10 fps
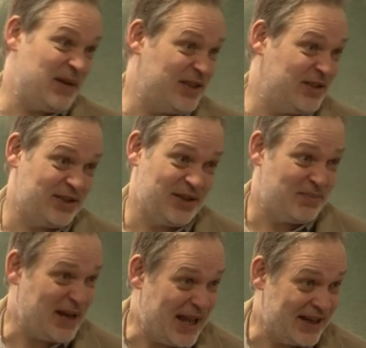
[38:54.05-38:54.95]
bit on
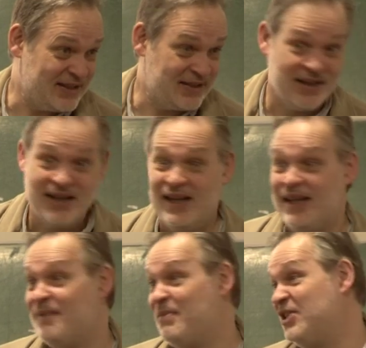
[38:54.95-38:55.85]
your plate,
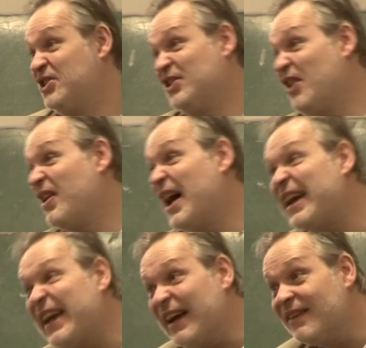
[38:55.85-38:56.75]
it means you don't
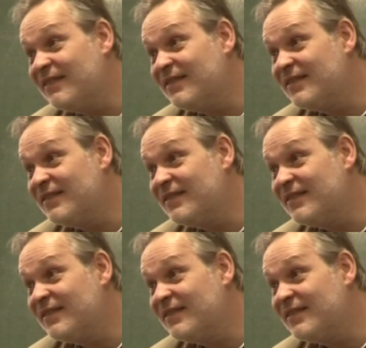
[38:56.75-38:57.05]
like it.